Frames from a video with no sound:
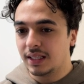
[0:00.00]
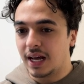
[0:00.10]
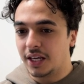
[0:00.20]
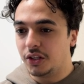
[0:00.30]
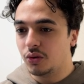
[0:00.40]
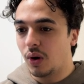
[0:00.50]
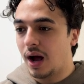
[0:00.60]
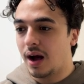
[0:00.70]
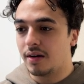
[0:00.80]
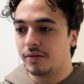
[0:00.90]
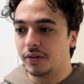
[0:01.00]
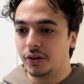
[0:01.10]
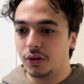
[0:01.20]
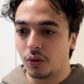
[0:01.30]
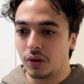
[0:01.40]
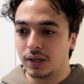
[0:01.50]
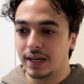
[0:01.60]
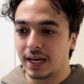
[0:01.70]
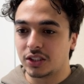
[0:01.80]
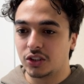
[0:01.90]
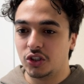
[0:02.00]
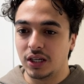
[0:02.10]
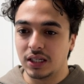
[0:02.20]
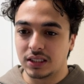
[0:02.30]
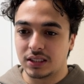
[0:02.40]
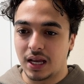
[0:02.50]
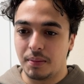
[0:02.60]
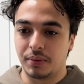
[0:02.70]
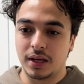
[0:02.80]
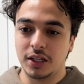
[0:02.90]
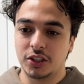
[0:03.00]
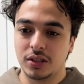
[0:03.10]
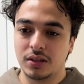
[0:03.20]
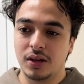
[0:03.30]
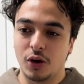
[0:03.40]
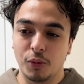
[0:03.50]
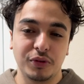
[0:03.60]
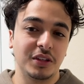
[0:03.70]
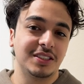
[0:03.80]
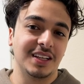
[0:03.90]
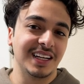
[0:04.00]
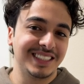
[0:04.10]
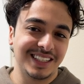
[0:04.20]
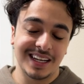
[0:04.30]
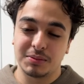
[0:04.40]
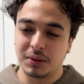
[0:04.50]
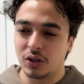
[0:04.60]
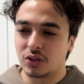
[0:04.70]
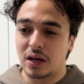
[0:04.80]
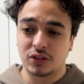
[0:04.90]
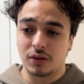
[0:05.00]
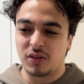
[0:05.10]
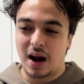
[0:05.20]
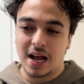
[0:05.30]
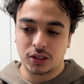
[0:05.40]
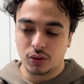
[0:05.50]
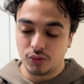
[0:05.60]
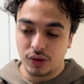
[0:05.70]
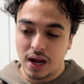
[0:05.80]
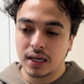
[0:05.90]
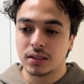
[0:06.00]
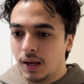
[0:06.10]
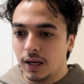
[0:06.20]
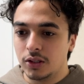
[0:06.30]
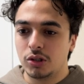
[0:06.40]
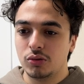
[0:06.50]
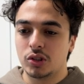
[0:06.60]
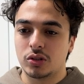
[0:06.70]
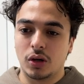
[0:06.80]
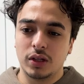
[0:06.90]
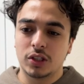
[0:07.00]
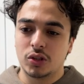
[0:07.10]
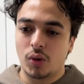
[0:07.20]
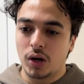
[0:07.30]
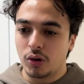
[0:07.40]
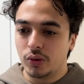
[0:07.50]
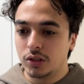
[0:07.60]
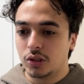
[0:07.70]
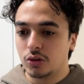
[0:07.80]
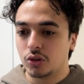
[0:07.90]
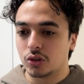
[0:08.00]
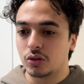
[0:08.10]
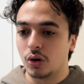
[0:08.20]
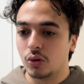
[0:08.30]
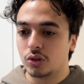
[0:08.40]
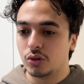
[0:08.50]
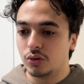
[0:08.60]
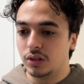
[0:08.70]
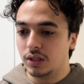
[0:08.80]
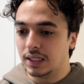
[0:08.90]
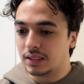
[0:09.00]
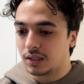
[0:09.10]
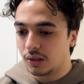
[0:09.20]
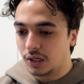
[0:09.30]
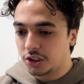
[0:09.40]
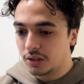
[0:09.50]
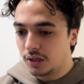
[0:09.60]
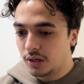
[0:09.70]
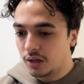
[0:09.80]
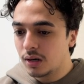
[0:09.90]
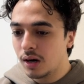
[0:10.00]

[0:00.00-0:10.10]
that you have your Next.js application. Hopefully it's Next.js, but they also have stuff for Astro and React. And to install Next U I, all we need to do is just go to the installation here.